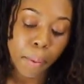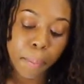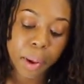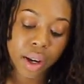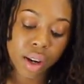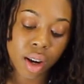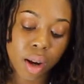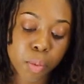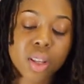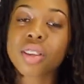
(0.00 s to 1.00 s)
But
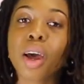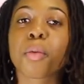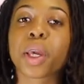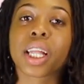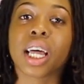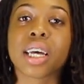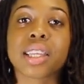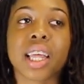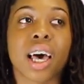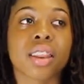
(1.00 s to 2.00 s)
um, once I
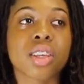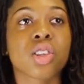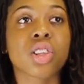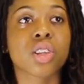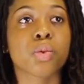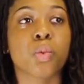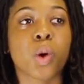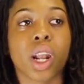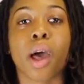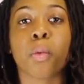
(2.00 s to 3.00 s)
realized that this isn't
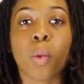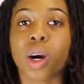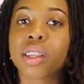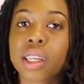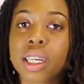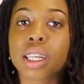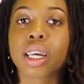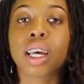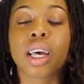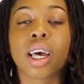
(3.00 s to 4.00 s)
what I
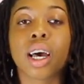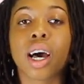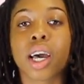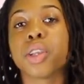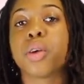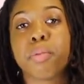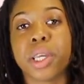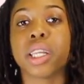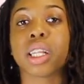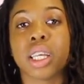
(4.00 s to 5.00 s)
wanted, I knew
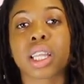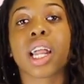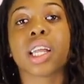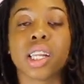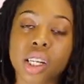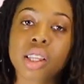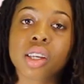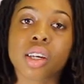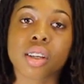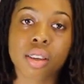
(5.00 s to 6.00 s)
immediately that I needed
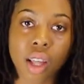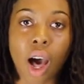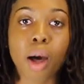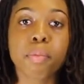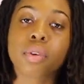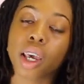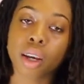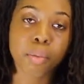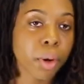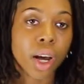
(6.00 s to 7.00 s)
to stop,
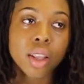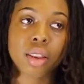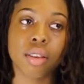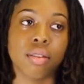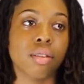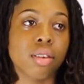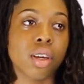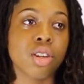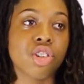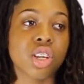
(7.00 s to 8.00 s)
take a breath,
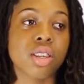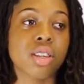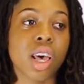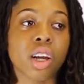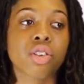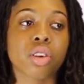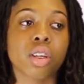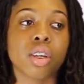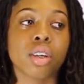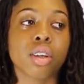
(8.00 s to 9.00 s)
and just
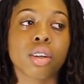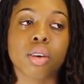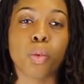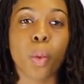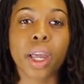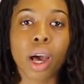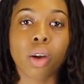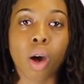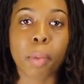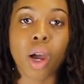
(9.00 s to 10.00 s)
actually weigh
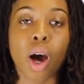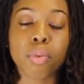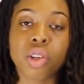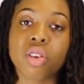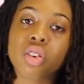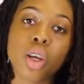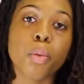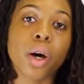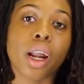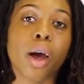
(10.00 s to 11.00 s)
out all my options,
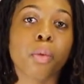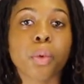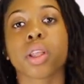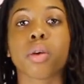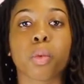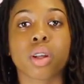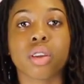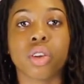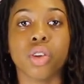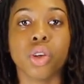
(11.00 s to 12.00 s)
see what I really
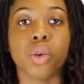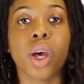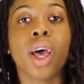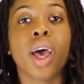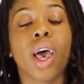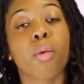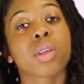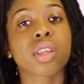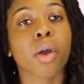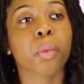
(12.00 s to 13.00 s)
wanted to do. And
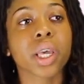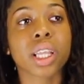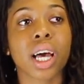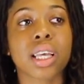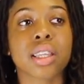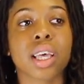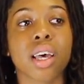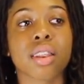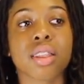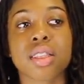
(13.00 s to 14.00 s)
once I realized
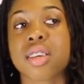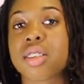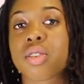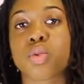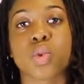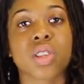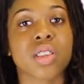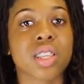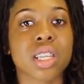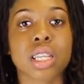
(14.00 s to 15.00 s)
that this
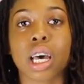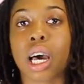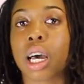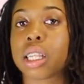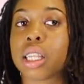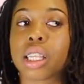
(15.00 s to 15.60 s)
was not,